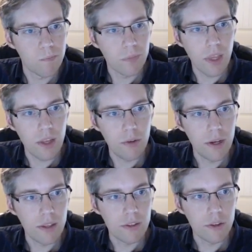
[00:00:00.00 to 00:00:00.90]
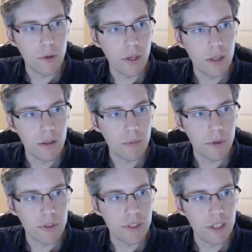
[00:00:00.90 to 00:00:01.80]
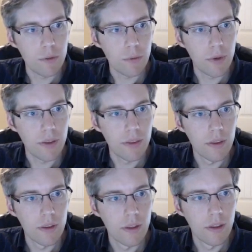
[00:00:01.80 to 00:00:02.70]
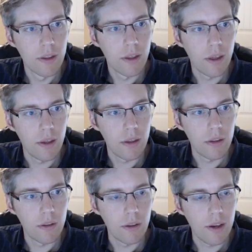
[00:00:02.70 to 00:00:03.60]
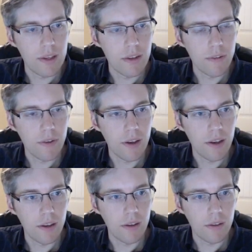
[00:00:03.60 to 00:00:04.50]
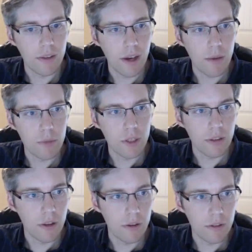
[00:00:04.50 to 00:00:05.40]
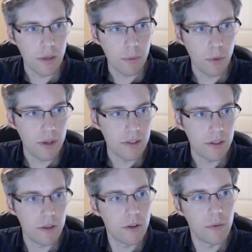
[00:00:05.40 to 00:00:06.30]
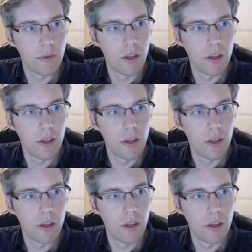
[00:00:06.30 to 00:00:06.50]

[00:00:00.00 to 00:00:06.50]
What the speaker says: Anyway, so we can proceed with identifying the object. There's a couple ways to do it.